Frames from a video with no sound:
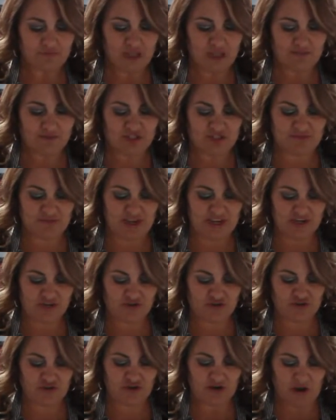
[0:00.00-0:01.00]
I'm just making
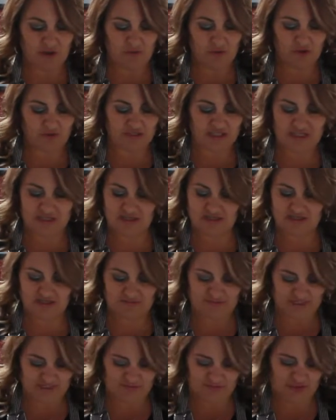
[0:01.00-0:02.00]
sure they're not moldy, because
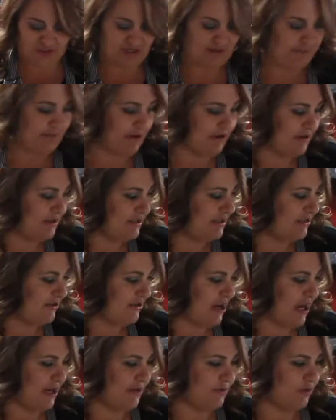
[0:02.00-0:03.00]
sometimes you get berries and they're
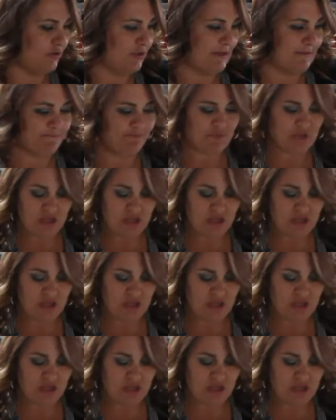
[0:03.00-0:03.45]
kind of moldy.